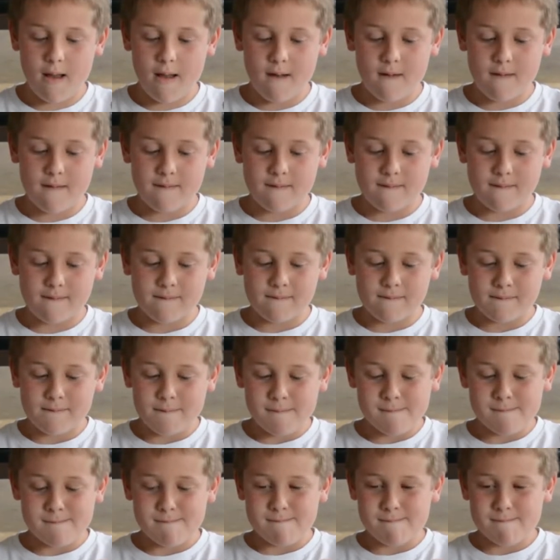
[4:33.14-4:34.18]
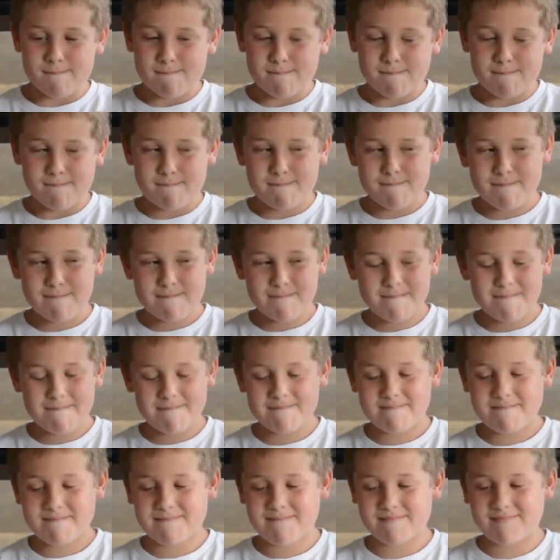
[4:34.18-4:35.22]

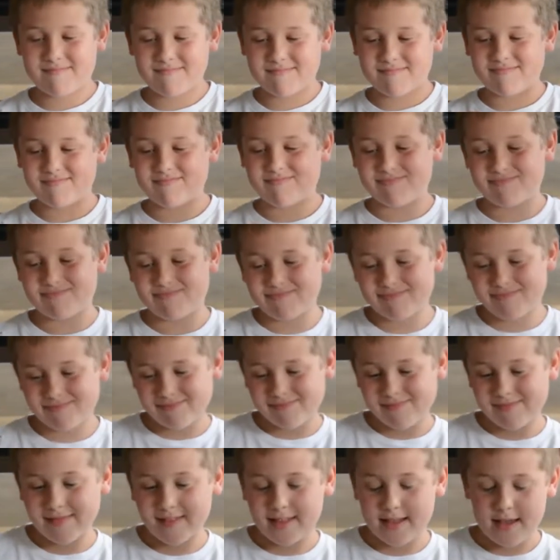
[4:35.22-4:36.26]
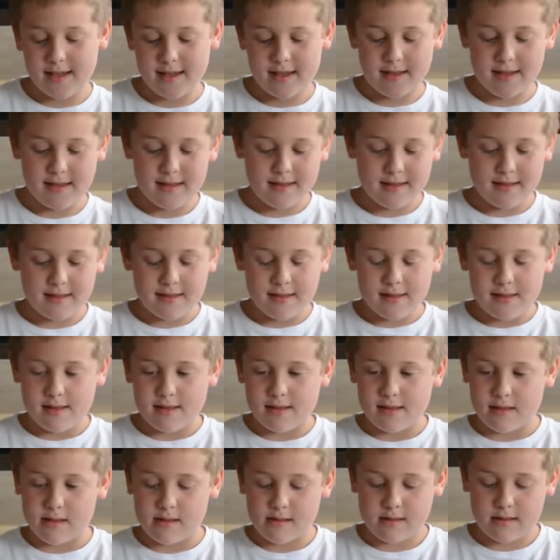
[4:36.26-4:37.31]

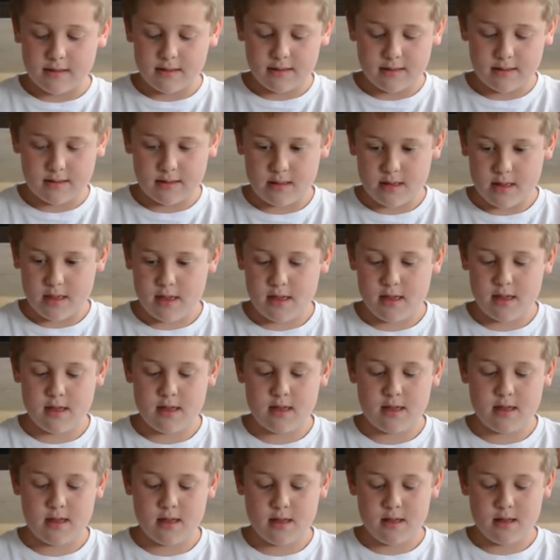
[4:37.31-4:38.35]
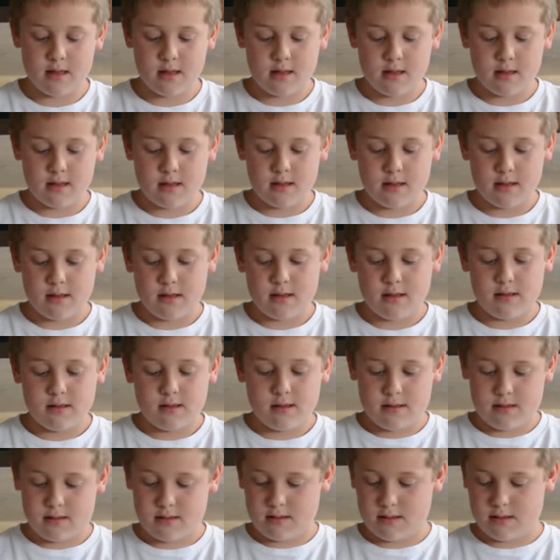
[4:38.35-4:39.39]

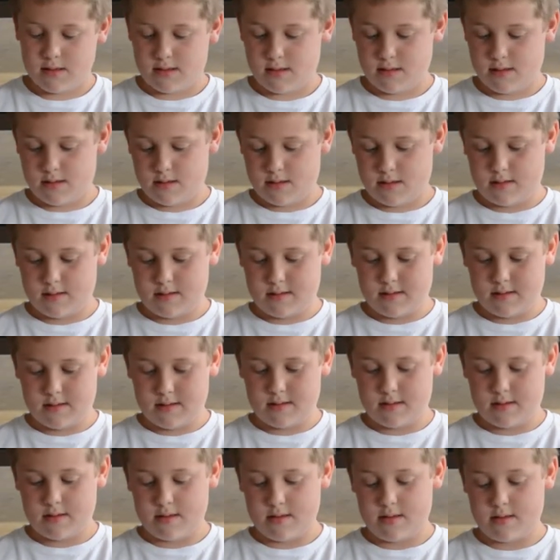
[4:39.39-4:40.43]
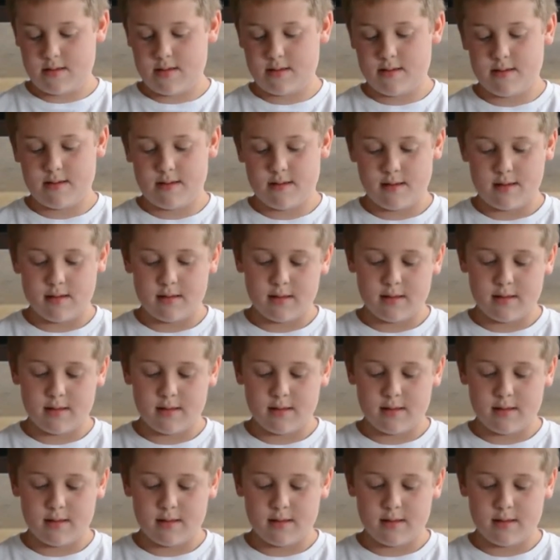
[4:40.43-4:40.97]
(not speaking)